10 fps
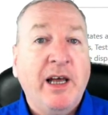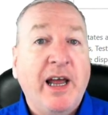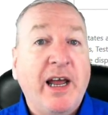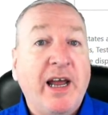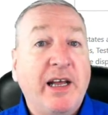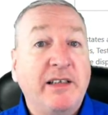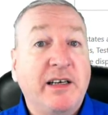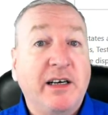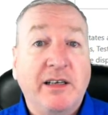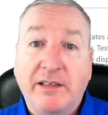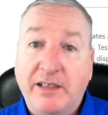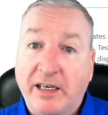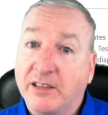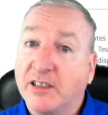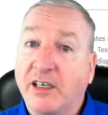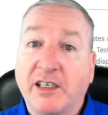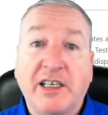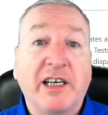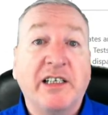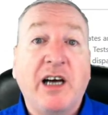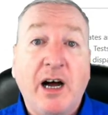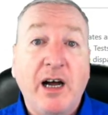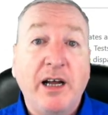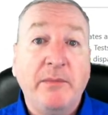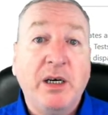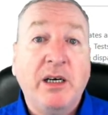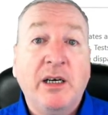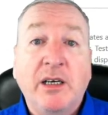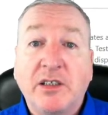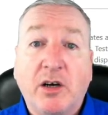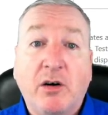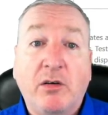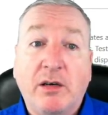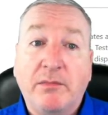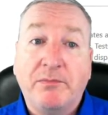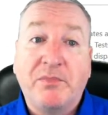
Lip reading: and then it's going to take time. So